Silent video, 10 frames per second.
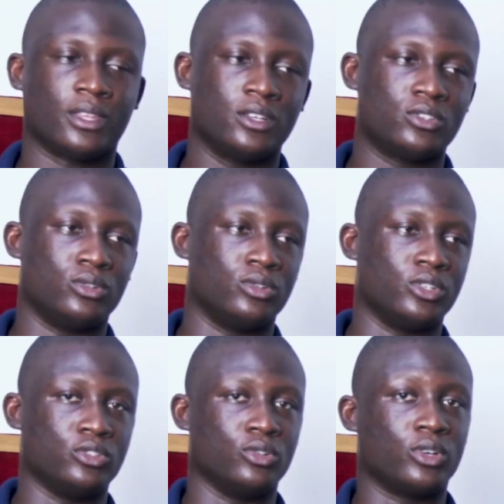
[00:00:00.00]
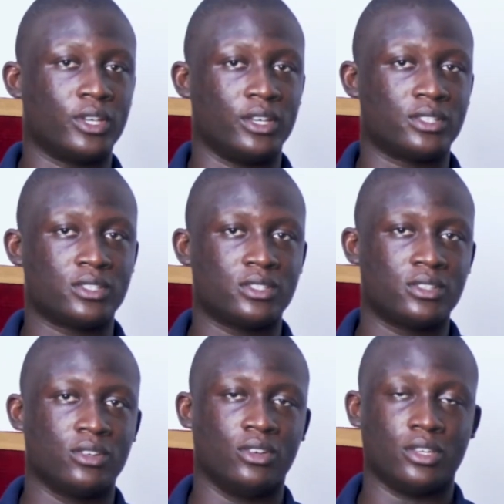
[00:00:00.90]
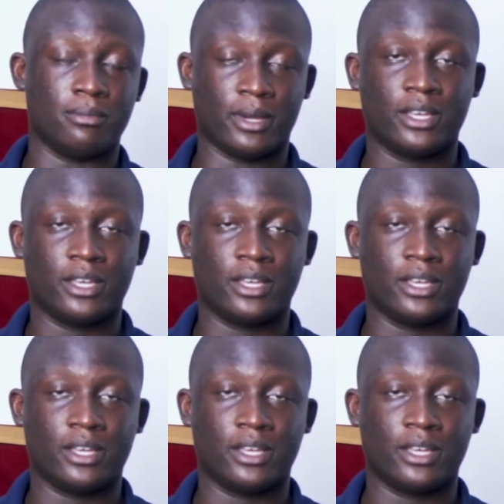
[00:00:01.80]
So in my